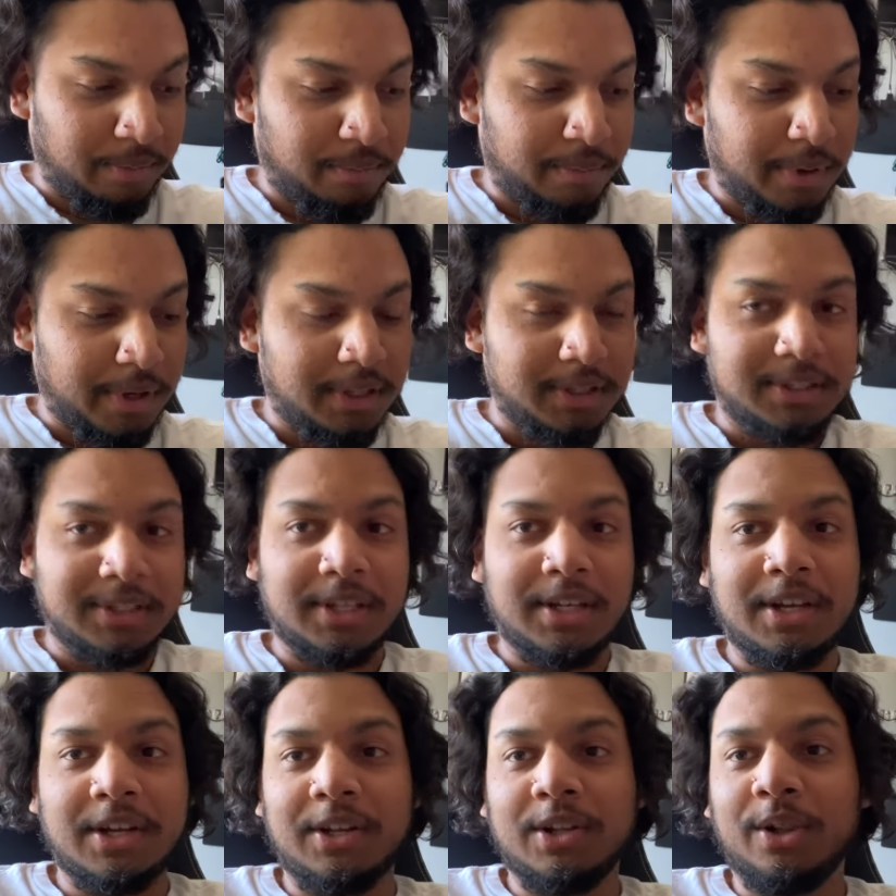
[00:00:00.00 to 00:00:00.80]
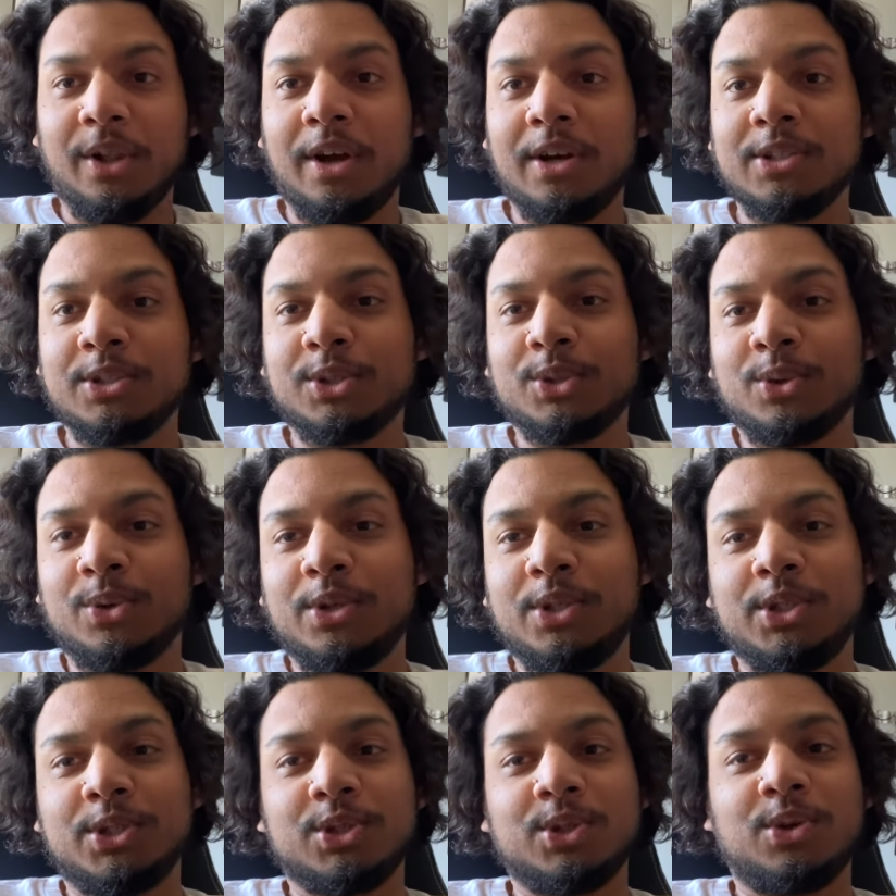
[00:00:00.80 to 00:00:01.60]
but long
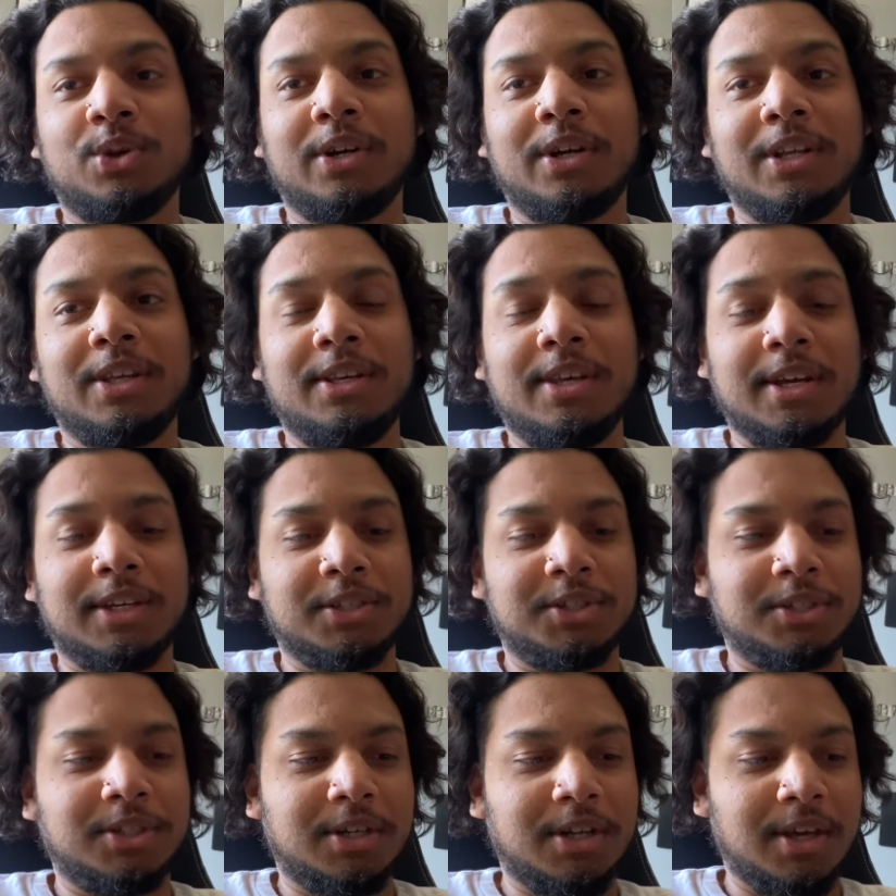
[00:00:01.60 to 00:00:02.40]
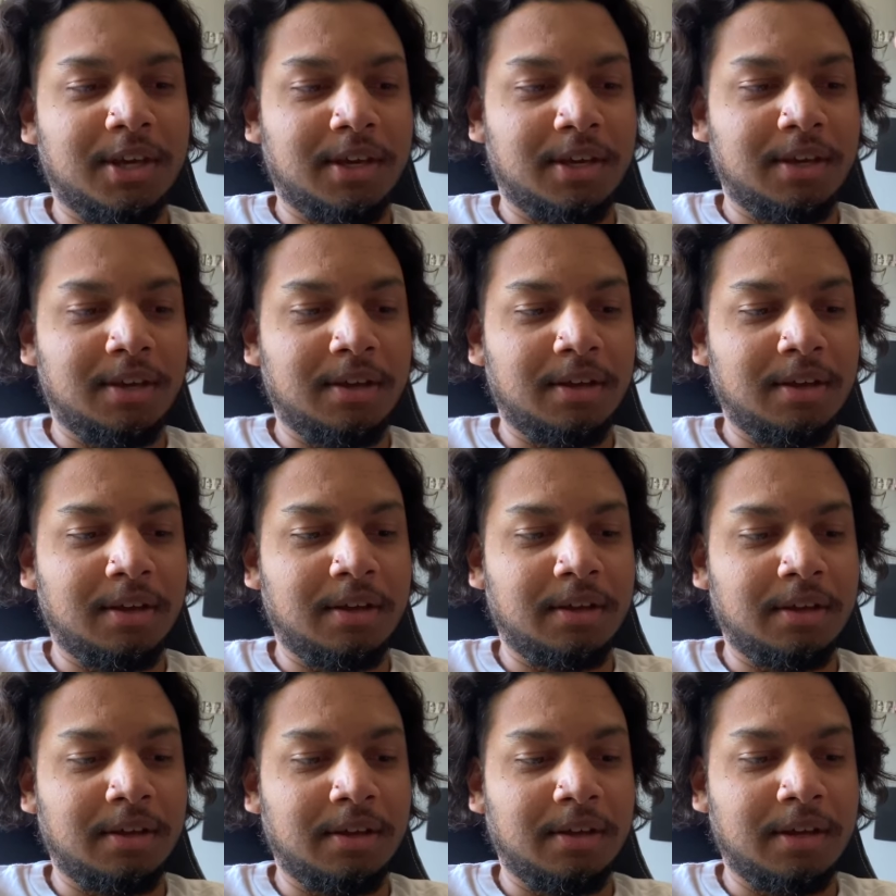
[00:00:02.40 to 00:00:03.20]
story short, yesterday
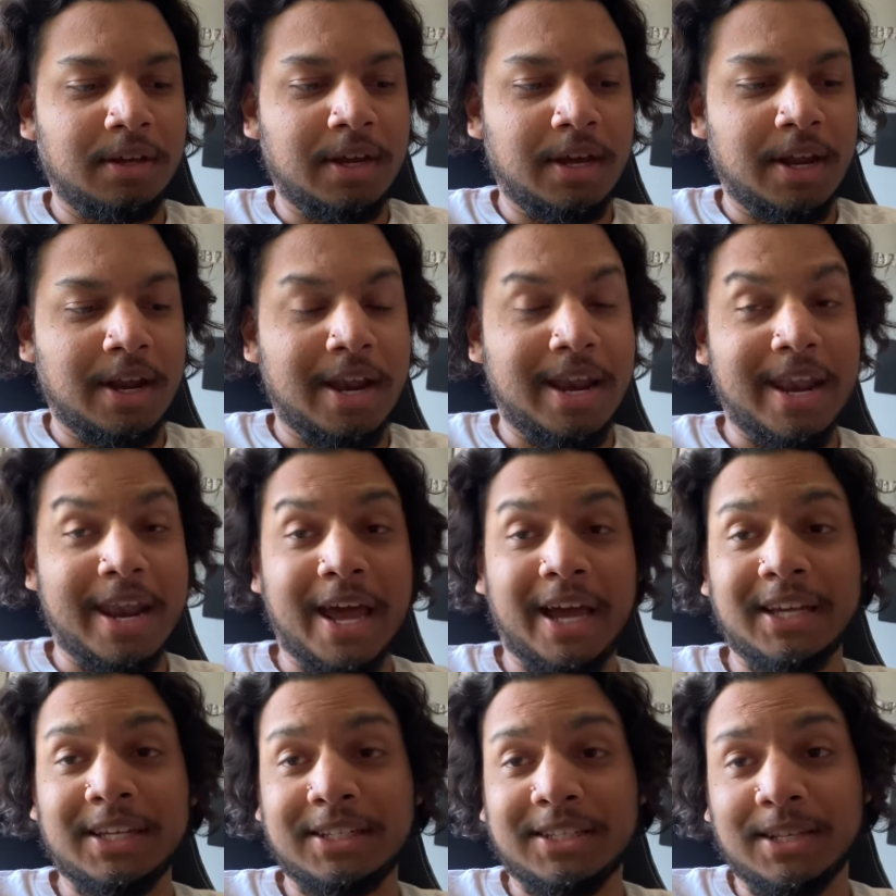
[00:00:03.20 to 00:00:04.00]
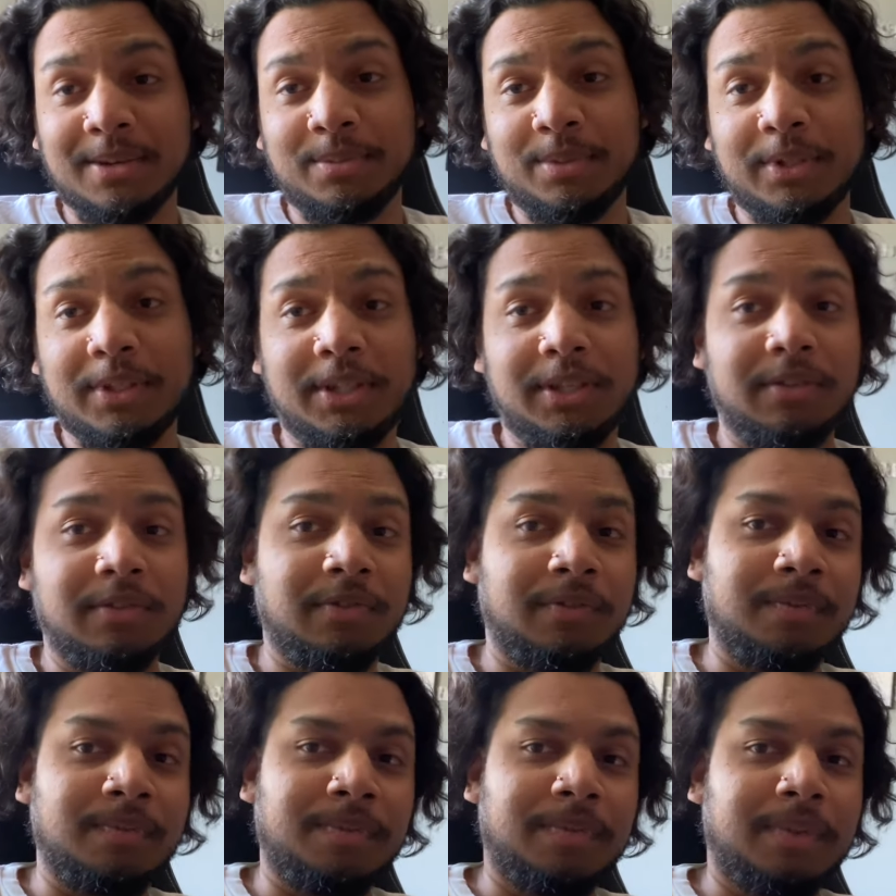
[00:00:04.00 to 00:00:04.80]
night, I
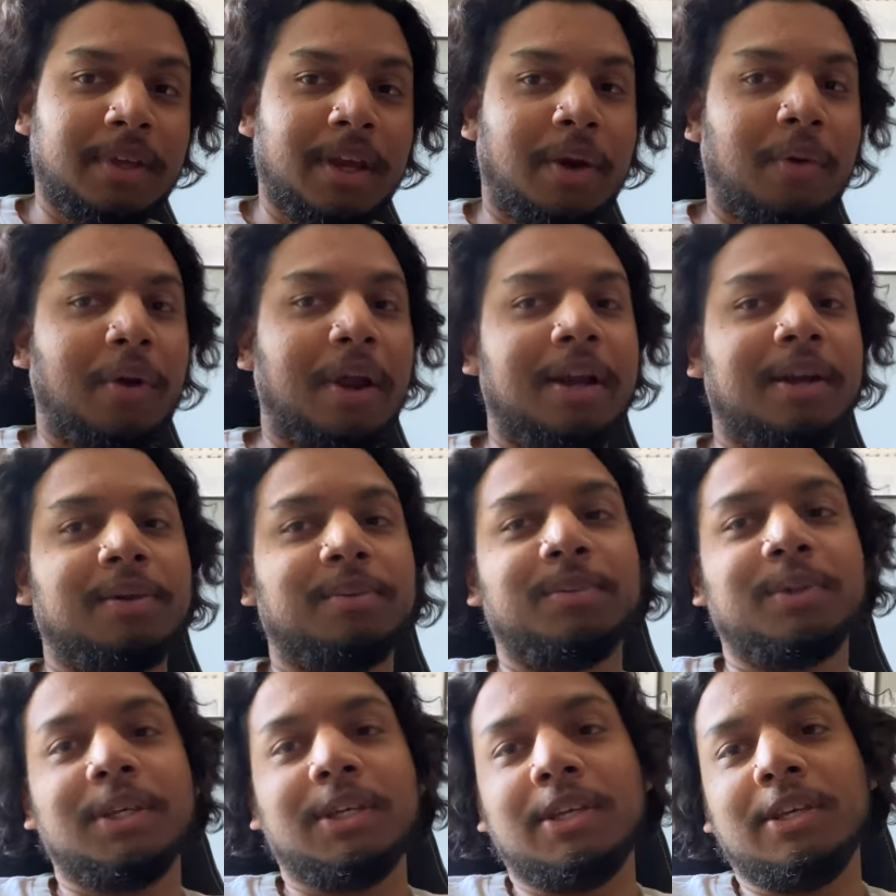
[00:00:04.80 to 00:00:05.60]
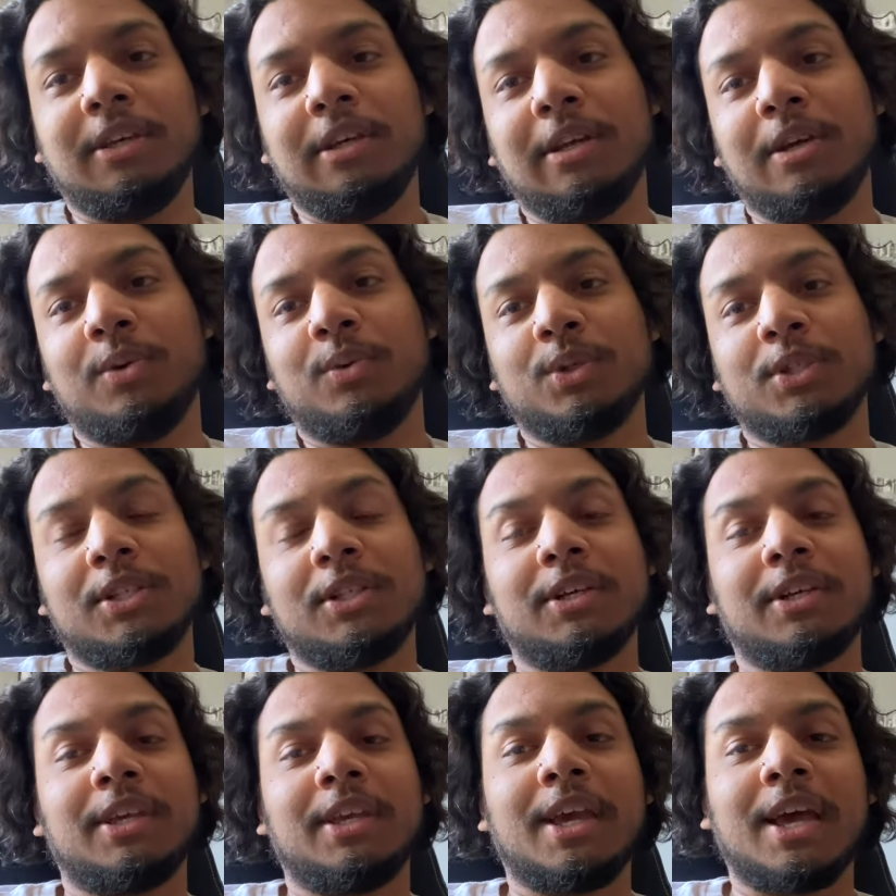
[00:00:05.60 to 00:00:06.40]
believe, I randomly was
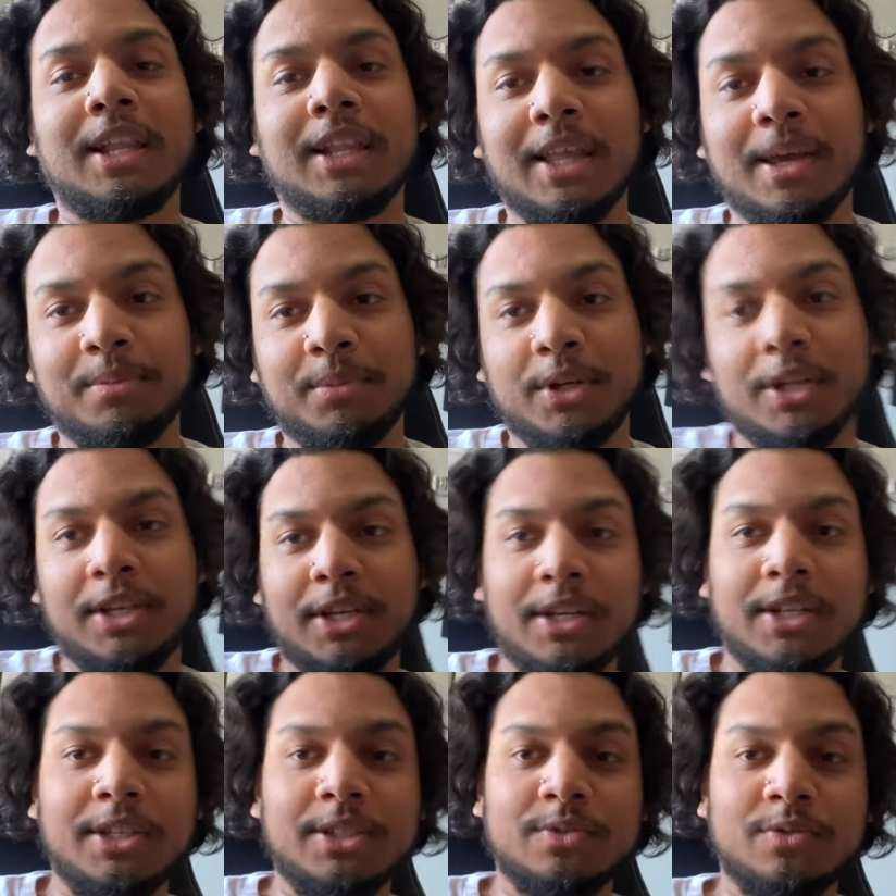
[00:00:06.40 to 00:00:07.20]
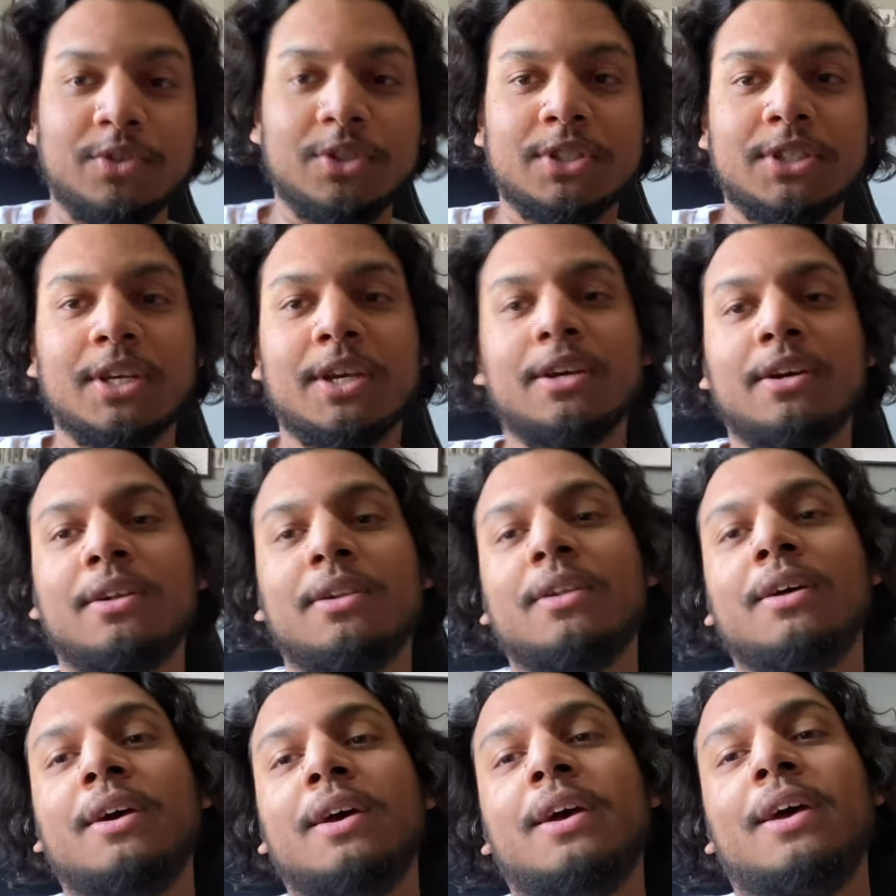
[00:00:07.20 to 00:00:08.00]
looking at Lamborghinis for
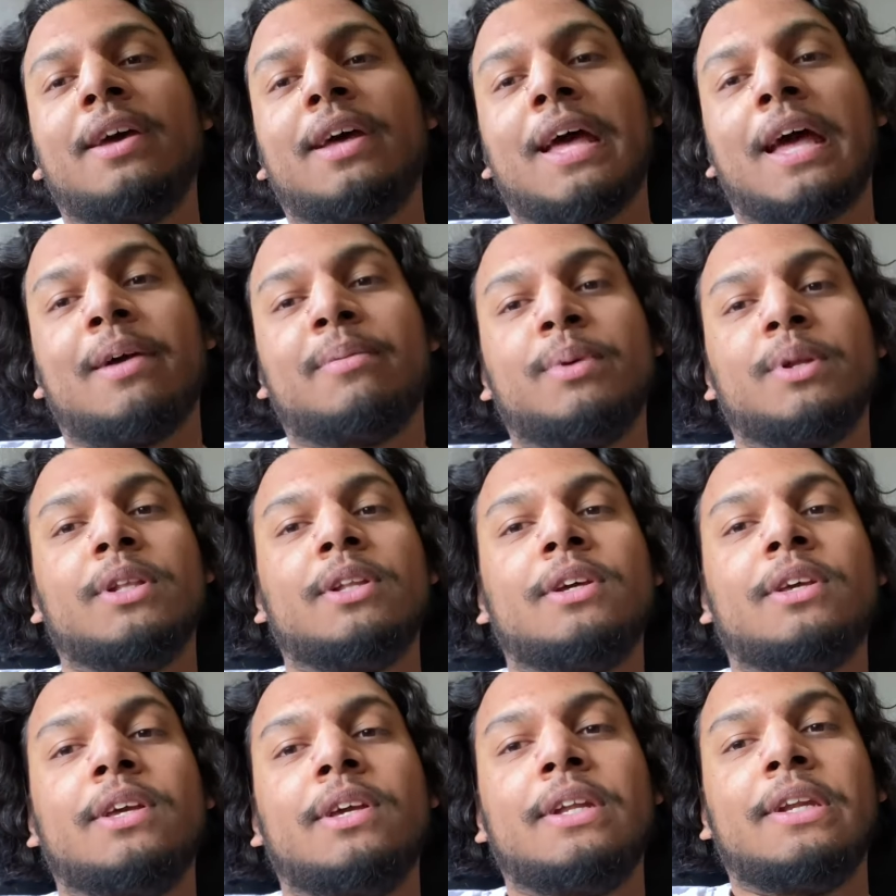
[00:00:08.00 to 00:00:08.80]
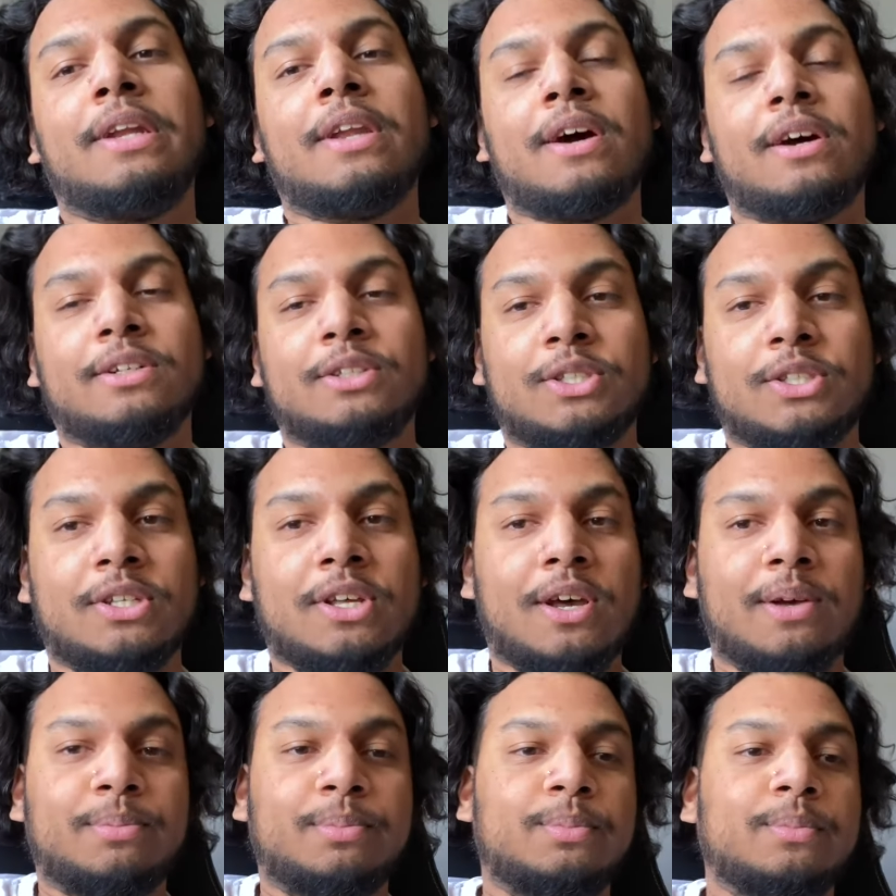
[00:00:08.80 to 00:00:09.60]
sale. I've been looking
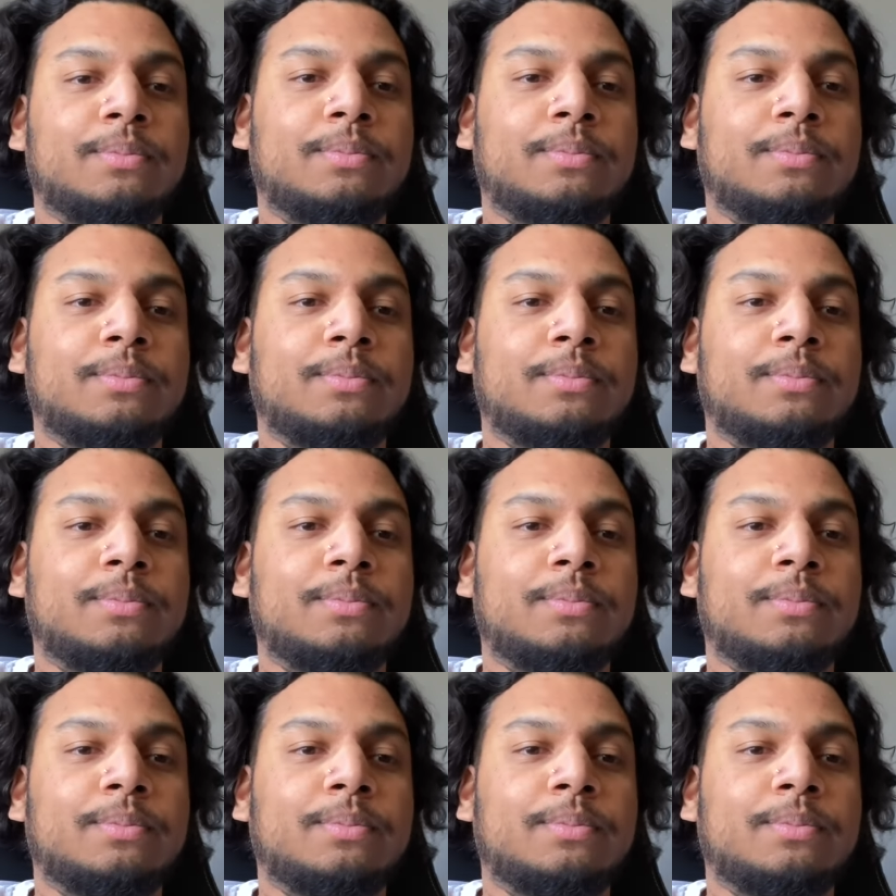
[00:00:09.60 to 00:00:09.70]
nonstop.